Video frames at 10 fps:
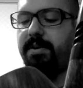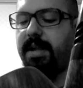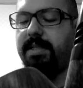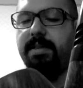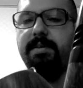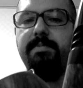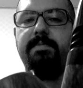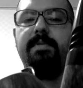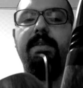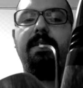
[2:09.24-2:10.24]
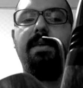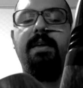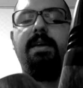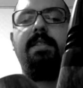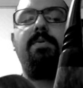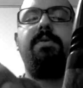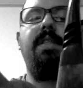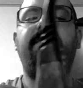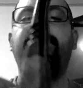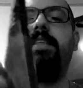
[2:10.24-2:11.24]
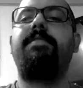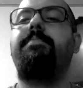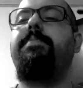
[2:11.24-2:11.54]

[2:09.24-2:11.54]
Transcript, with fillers: Grandi. And I would have never